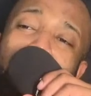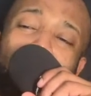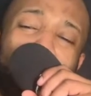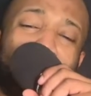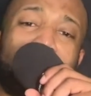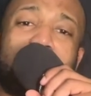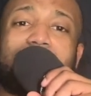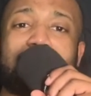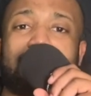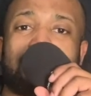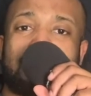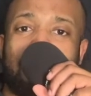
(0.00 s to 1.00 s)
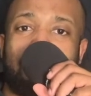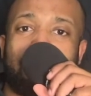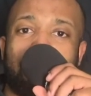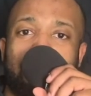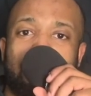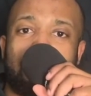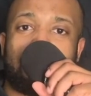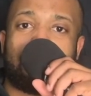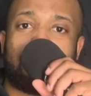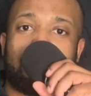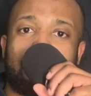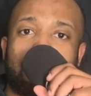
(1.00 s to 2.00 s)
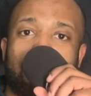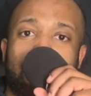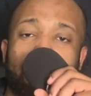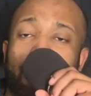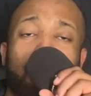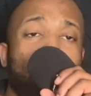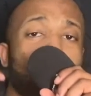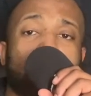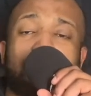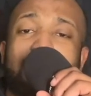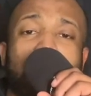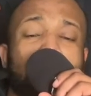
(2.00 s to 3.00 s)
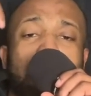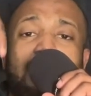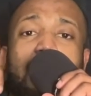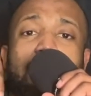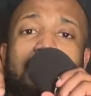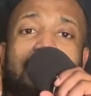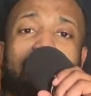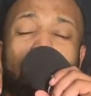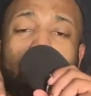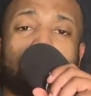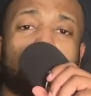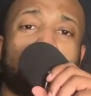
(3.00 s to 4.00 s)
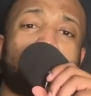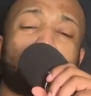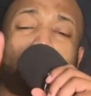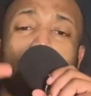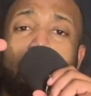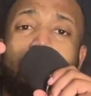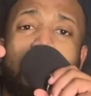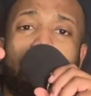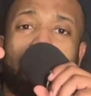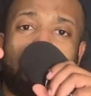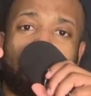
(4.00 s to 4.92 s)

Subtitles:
you're feeding yourself. The water needs to be coming in for it to be able to go out.